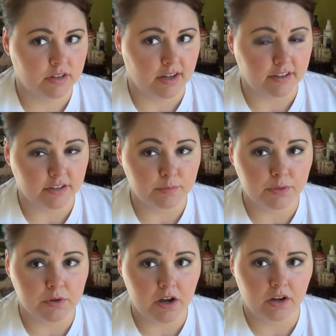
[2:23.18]
I could be
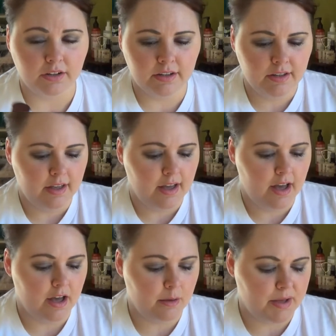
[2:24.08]
wrong.
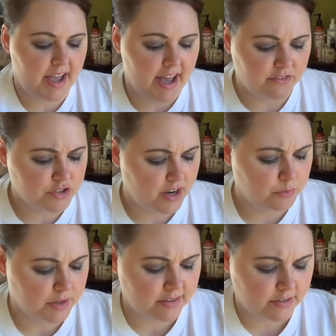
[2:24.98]
Um, I have tried
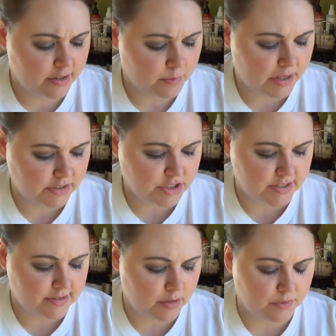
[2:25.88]
one of their nail
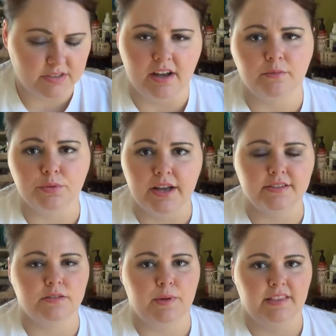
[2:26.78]
polishes and I was not
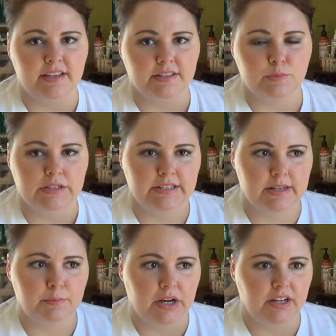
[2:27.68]
impressed, but I think it's because
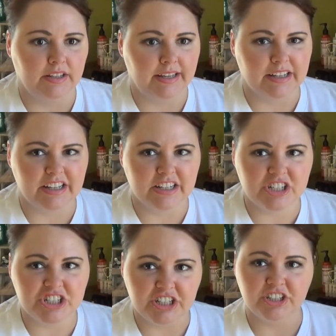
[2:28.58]
I bought like a
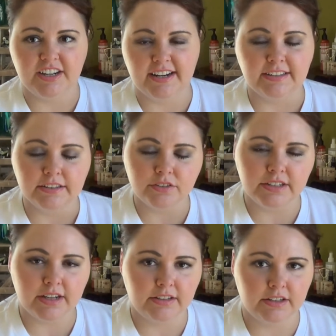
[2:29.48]
sheer kind of glittery
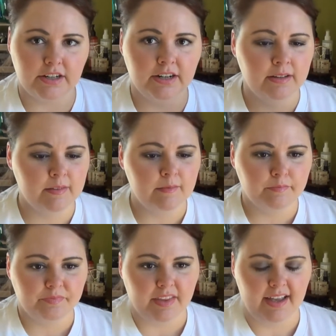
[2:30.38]
color
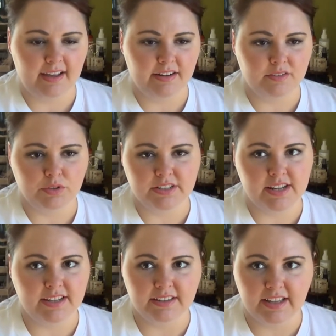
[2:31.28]
and it would have
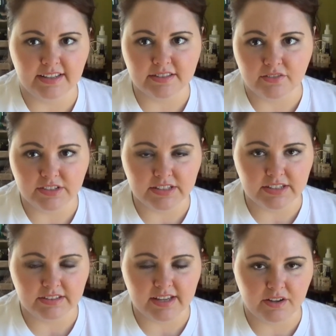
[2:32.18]
taken like
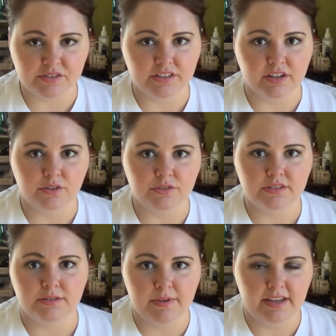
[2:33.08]
17,000 coats
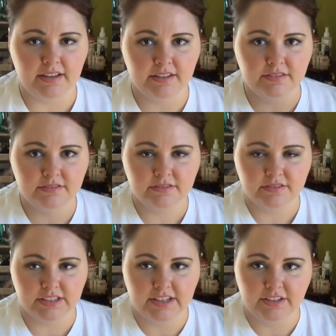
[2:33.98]
to make
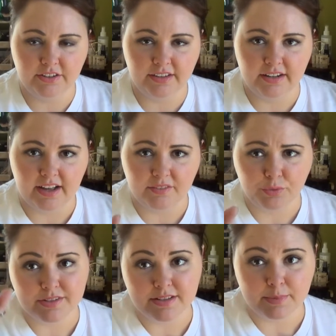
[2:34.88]
the color that I
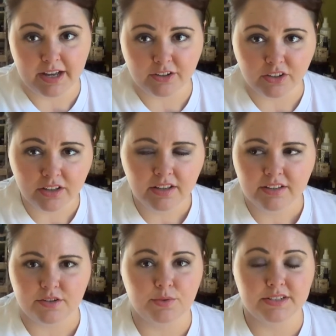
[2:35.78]
was in the bottle,
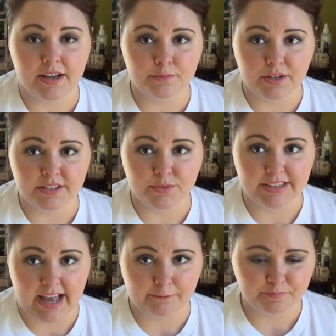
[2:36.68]
so I was not impressed with
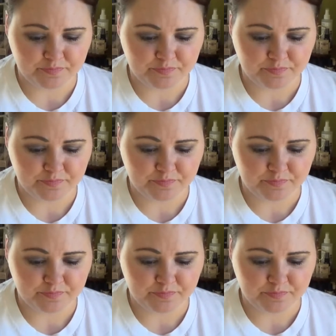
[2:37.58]
that.